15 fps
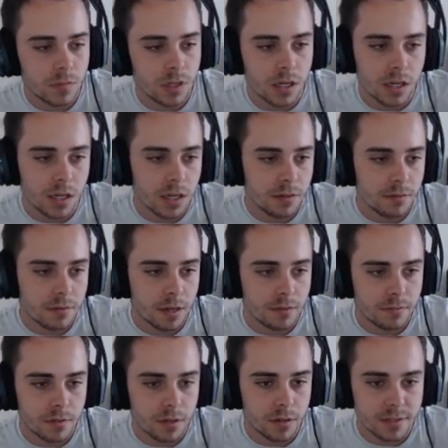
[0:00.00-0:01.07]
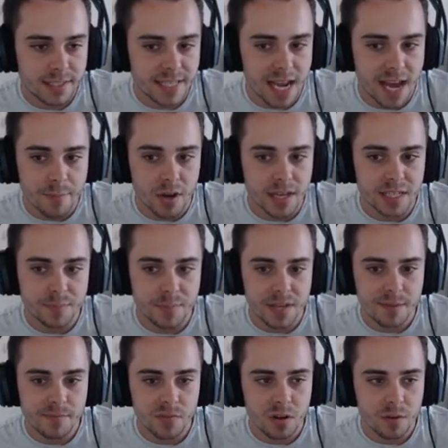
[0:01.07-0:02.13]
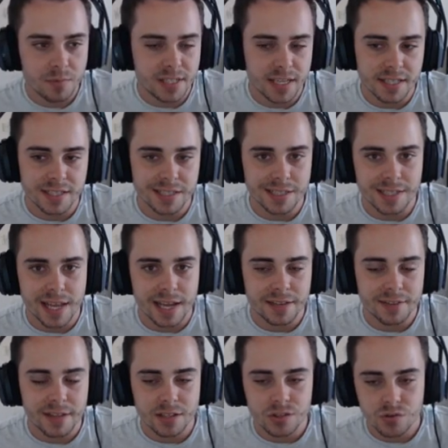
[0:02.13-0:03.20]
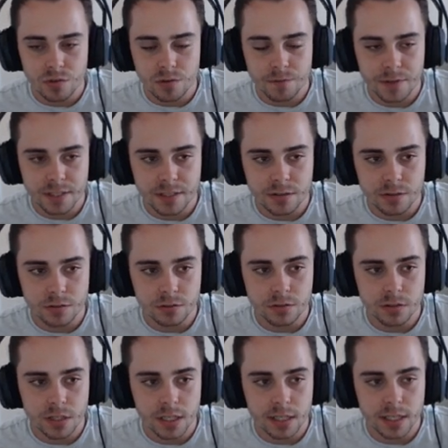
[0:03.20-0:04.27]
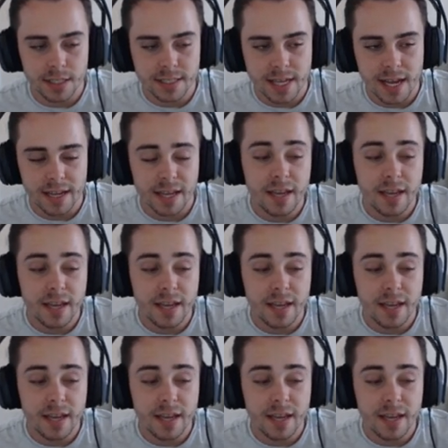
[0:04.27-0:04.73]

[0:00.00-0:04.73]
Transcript: Uh, uh, stab Ice Beam, obviously it does lack that strong physical uh, attack.